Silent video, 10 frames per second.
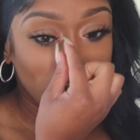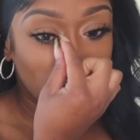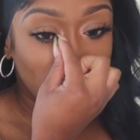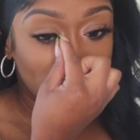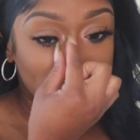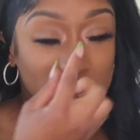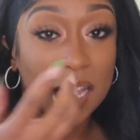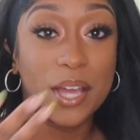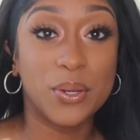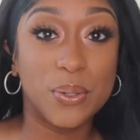
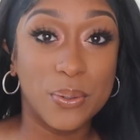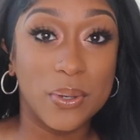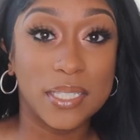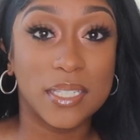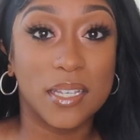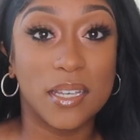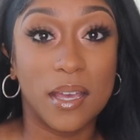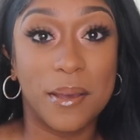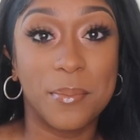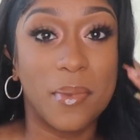D'Iyanu is
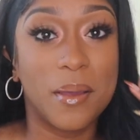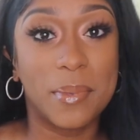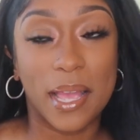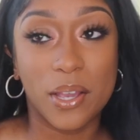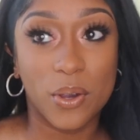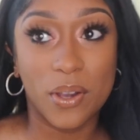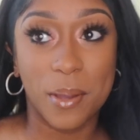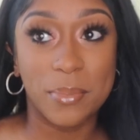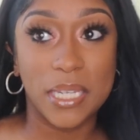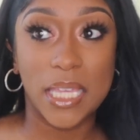a black-owned
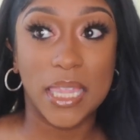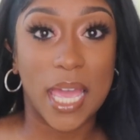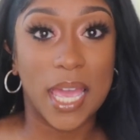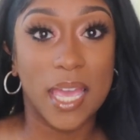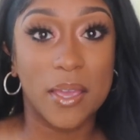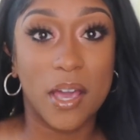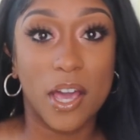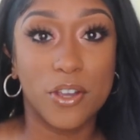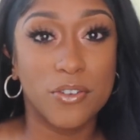company that